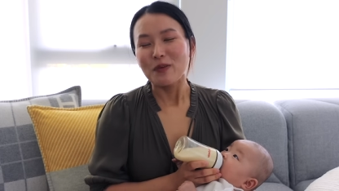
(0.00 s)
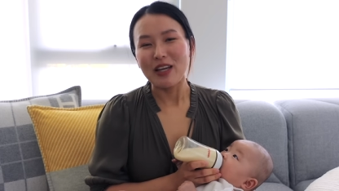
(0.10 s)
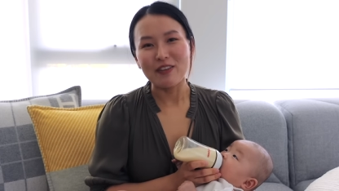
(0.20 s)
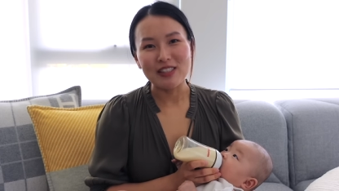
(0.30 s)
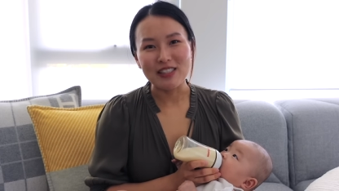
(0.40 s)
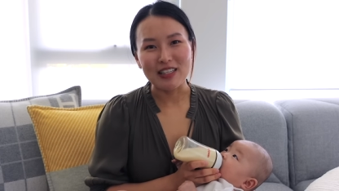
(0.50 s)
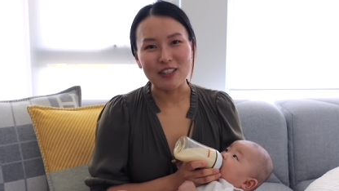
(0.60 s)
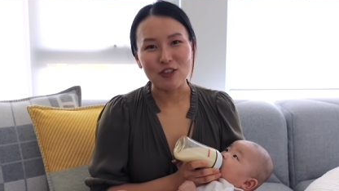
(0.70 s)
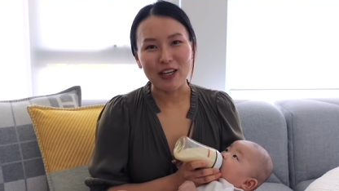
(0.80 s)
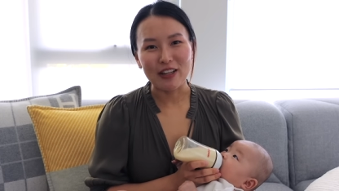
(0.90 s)
We haven't seen
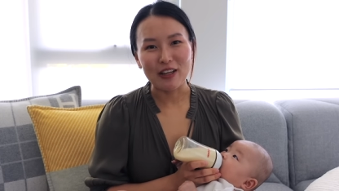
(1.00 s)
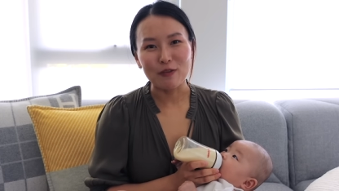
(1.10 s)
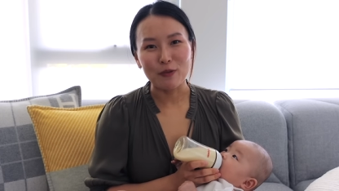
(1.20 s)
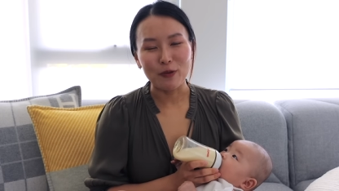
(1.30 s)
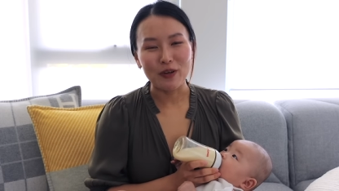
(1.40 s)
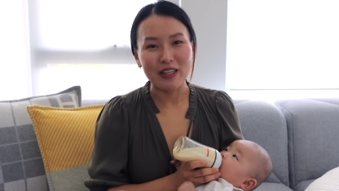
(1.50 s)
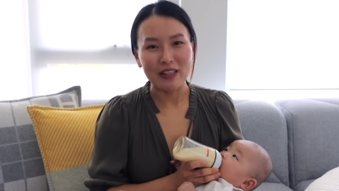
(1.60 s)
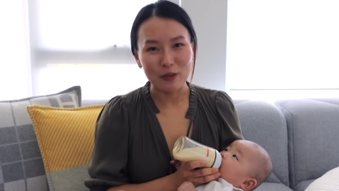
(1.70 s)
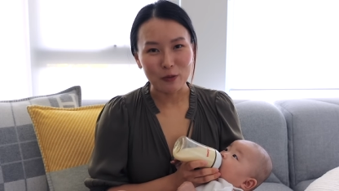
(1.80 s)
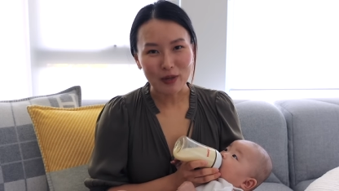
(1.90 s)
each other for a
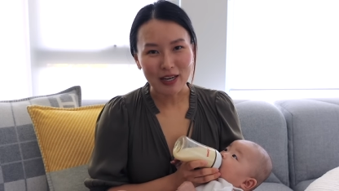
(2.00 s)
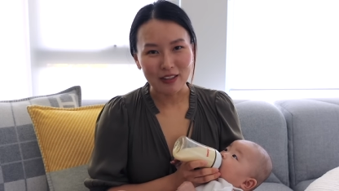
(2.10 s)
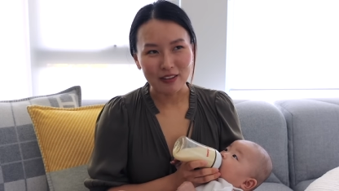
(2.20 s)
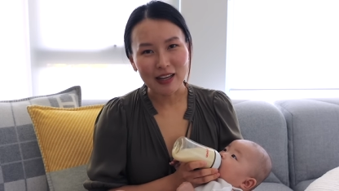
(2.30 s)
little while.